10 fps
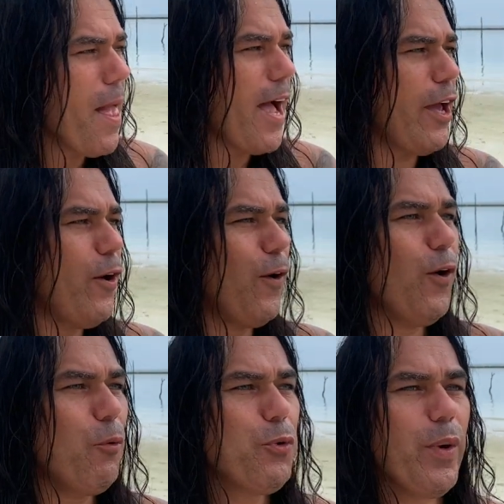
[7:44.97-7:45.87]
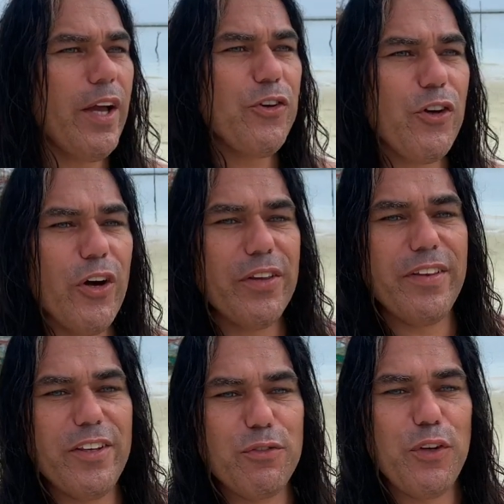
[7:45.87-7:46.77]
I hope you
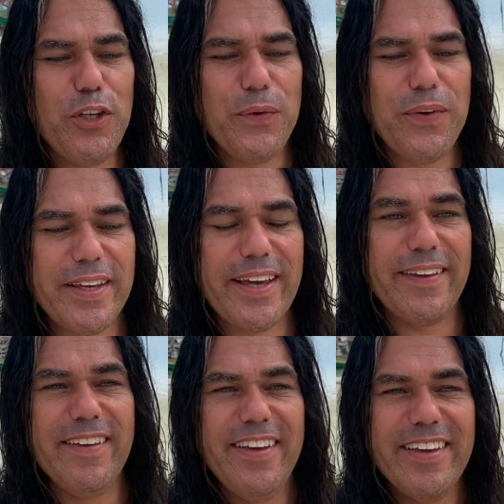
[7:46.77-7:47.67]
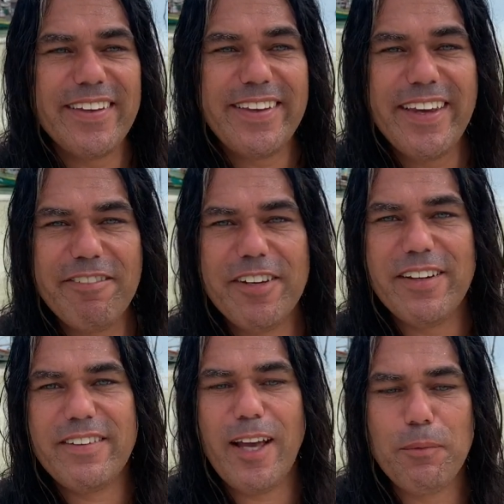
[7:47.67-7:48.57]
enjoyed this video again. Give it a
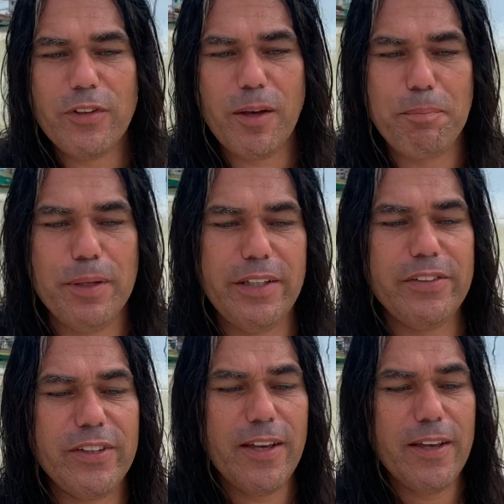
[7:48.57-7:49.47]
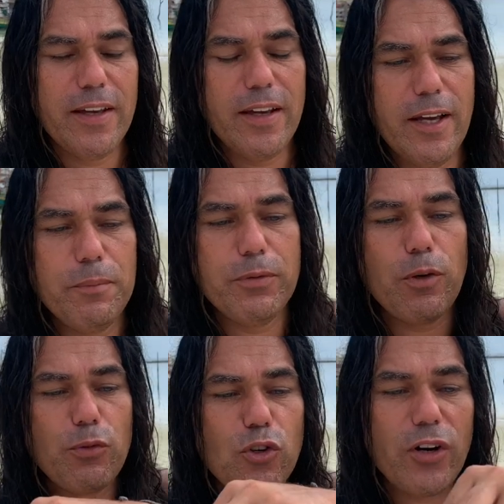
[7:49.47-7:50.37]
thumbs up, please. Um,
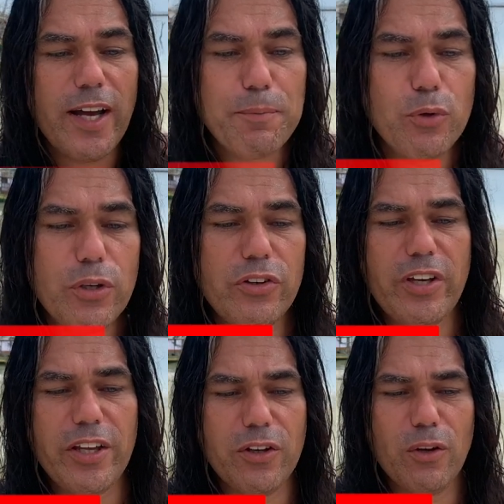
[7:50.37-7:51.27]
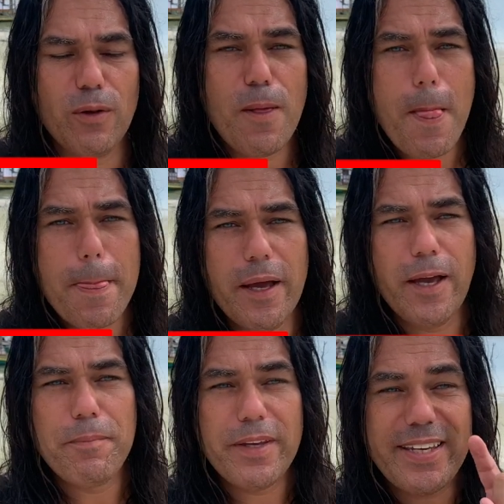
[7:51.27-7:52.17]
subscribe to the channel.
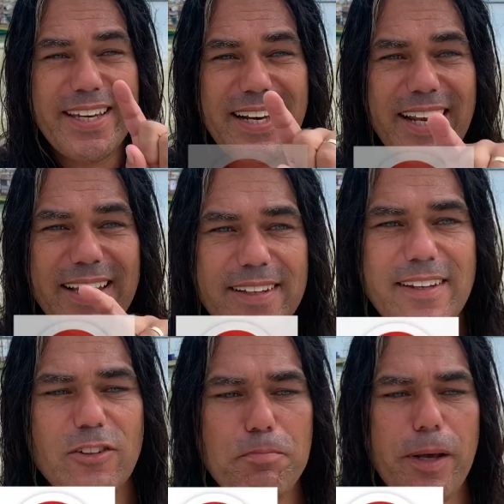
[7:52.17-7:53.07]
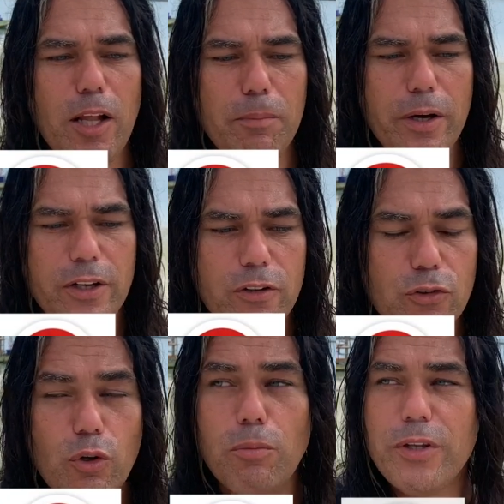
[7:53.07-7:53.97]
Um, click this bell button
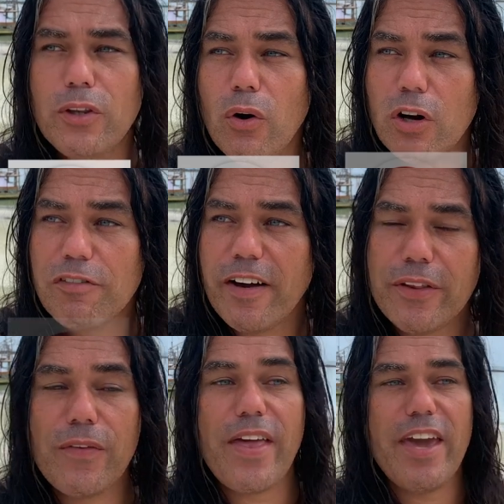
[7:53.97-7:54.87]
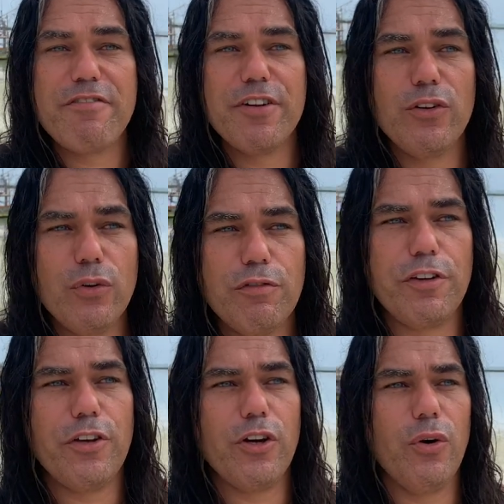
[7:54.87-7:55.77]
so you'll be notified on every new
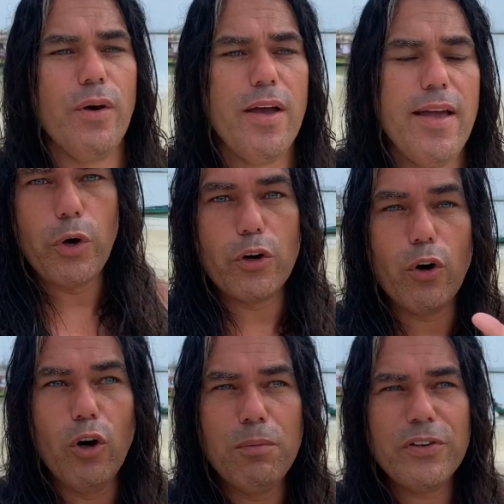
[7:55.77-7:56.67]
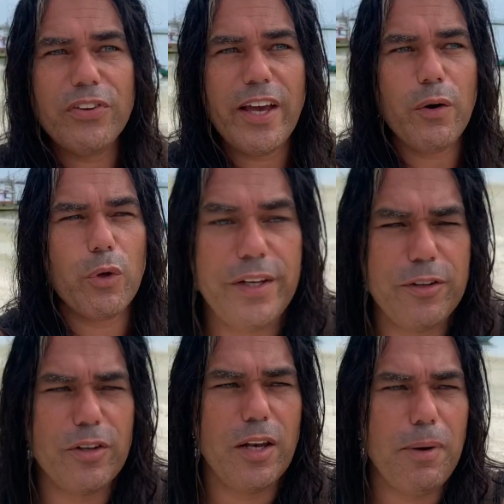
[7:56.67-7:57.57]
video. We are almost there. We
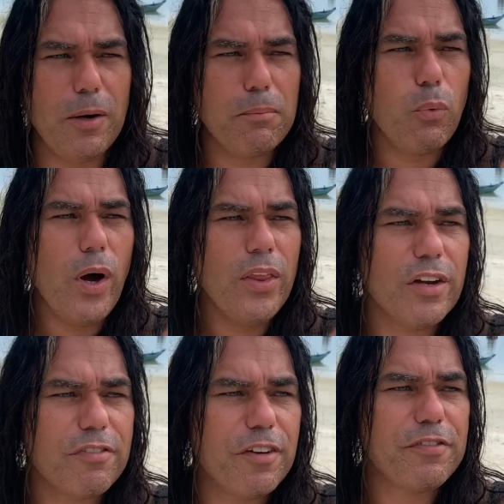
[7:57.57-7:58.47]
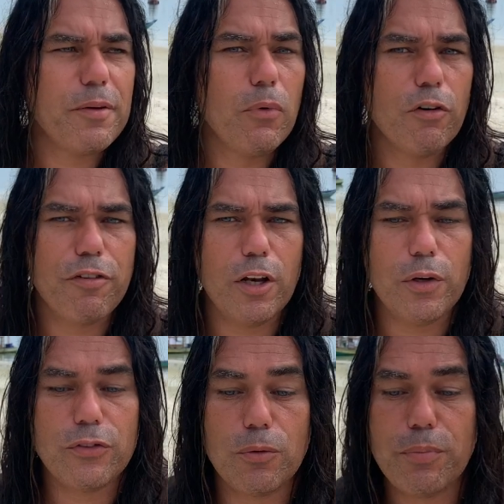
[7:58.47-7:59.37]
need about one hundred fifty more
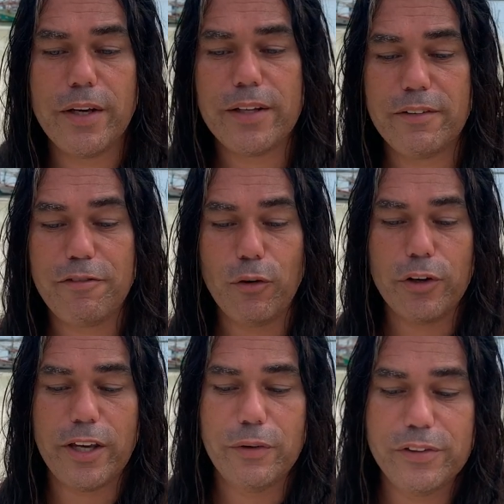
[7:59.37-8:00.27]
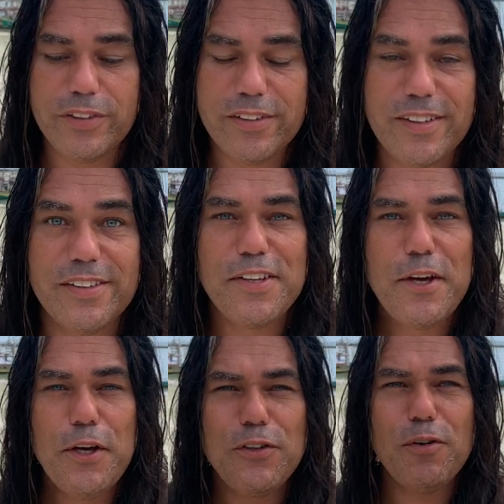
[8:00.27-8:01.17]
followers to break the four K resistance.
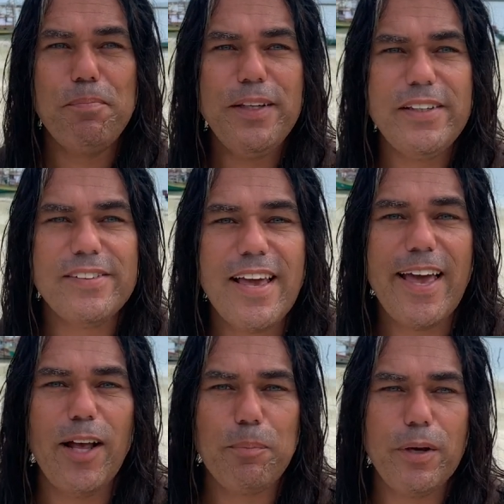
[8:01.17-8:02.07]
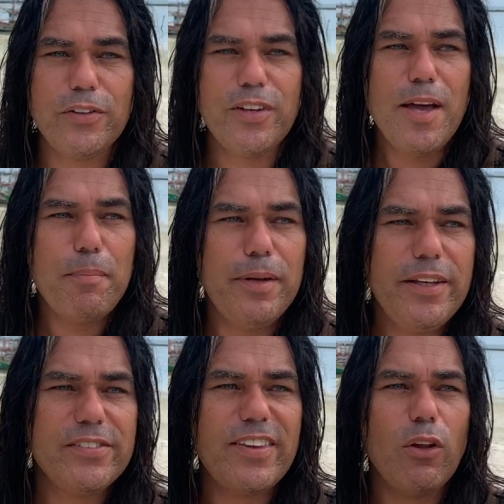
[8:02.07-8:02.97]
So please help us.
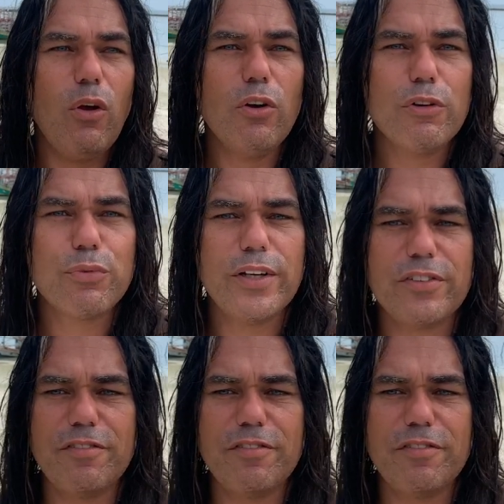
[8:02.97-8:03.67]
Please tell all your friends and